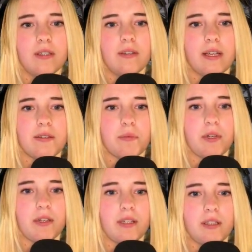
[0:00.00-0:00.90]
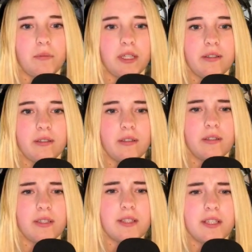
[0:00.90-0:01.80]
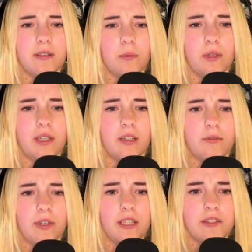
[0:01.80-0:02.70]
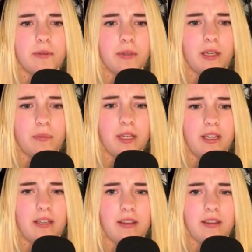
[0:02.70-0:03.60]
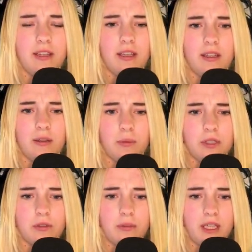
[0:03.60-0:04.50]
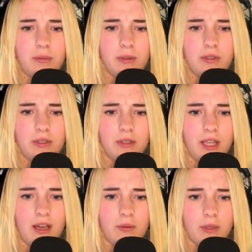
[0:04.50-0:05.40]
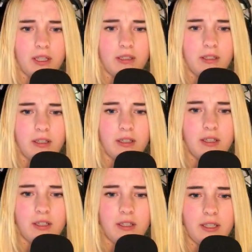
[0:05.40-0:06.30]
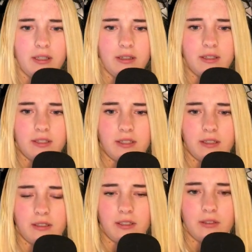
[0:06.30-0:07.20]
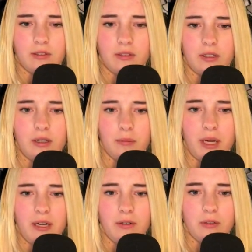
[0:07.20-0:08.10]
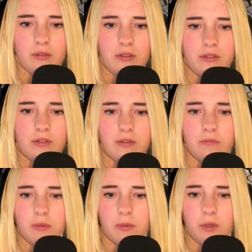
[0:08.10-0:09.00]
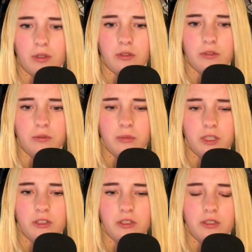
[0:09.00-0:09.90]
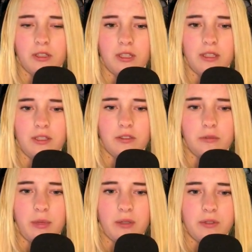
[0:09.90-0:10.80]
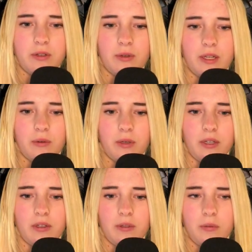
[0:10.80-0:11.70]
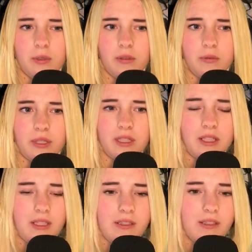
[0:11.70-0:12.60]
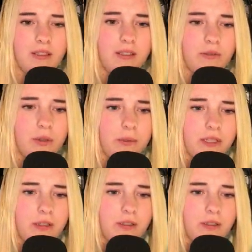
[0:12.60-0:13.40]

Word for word: That's pretty lame. Let's see if we can find something up here. I think we should be able... Yeah, we can hit these little uh, barrels. We can't do much. They just bounce around. We don't really get anything from it.